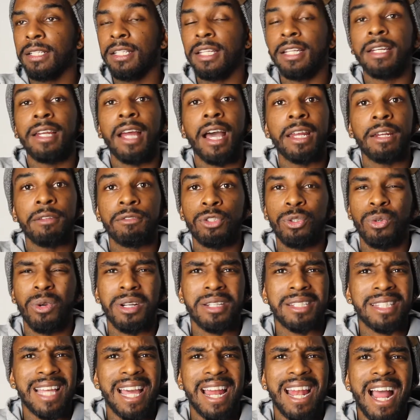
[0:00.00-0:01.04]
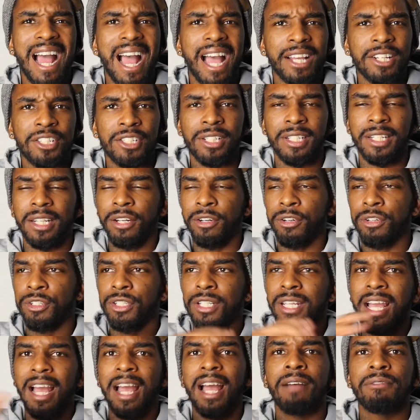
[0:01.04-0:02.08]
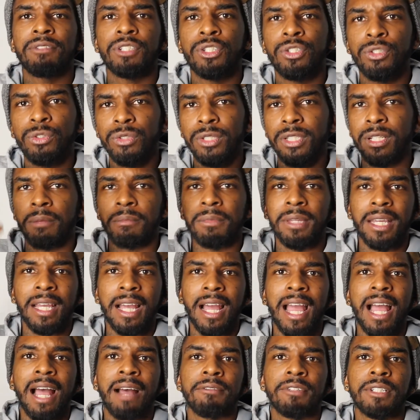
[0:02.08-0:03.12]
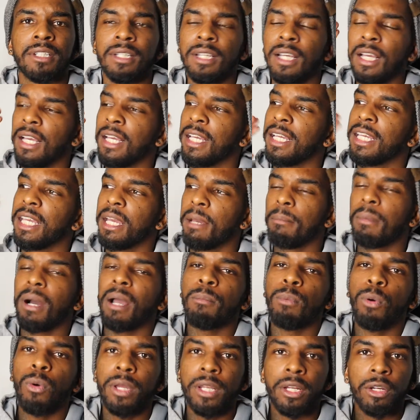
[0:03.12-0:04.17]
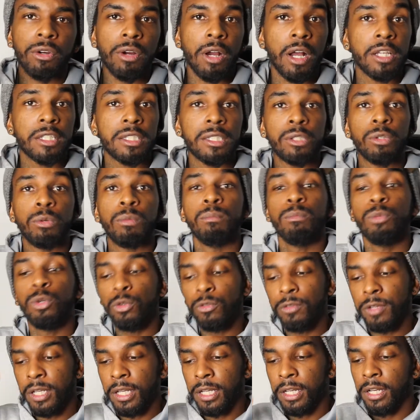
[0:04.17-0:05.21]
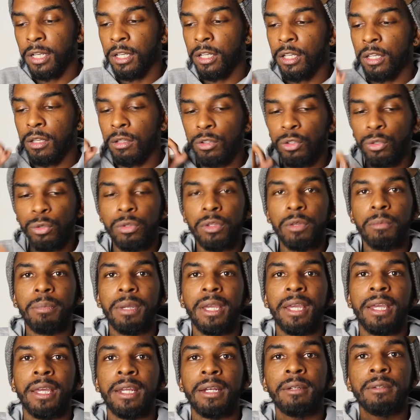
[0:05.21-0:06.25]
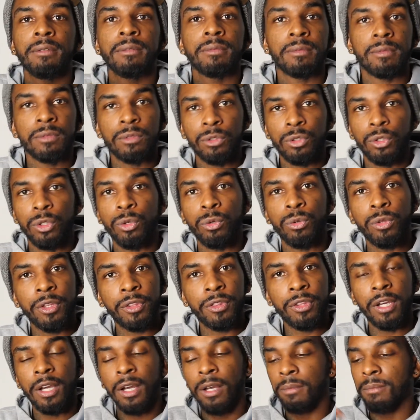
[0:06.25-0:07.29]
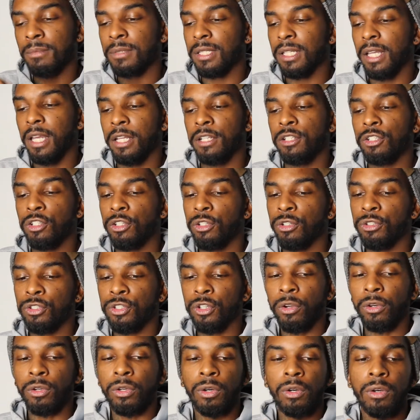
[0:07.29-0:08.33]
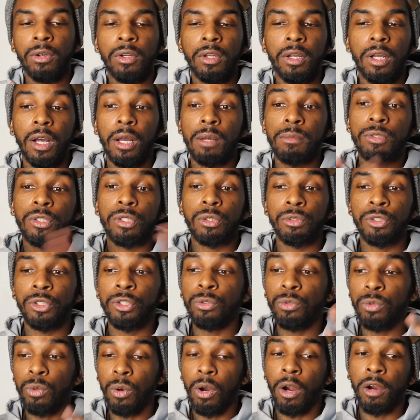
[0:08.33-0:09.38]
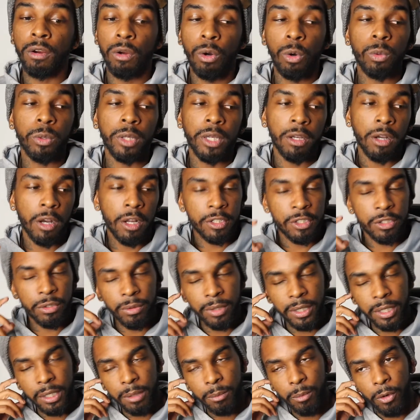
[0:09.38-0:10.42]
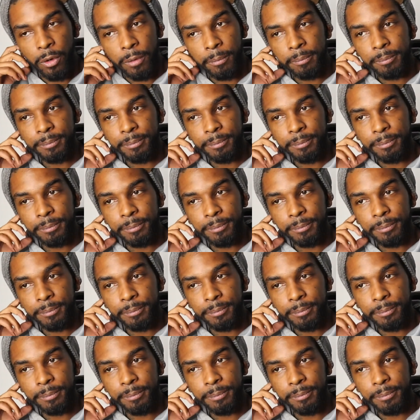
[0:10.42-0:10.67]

The Knight of Swords, that action energy. I have to do something. I have to get my point across. It'll move it through the pen, through the thumbs, into your journal, so you aren't holding on to it anymore.